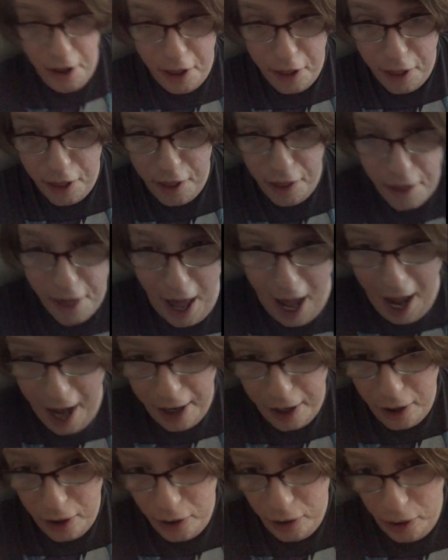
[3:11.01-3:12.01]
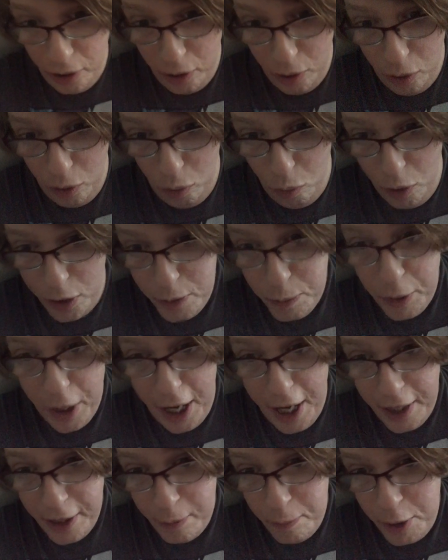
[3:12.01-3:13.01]
That was
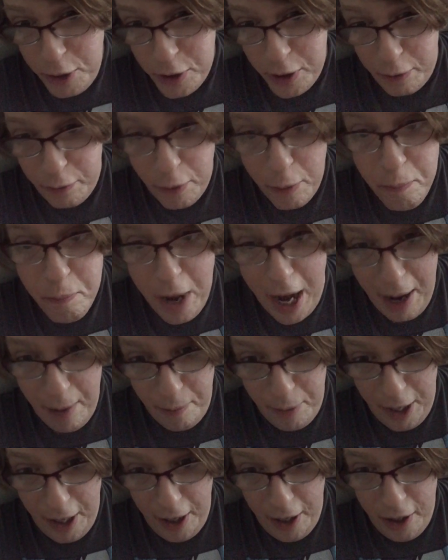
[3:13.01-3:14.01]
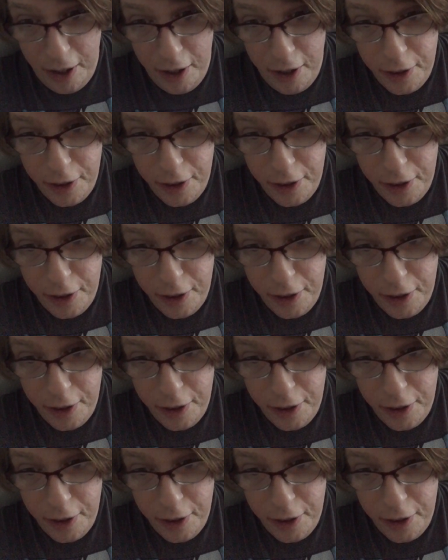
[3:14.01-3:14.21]
playing the music from Bambi.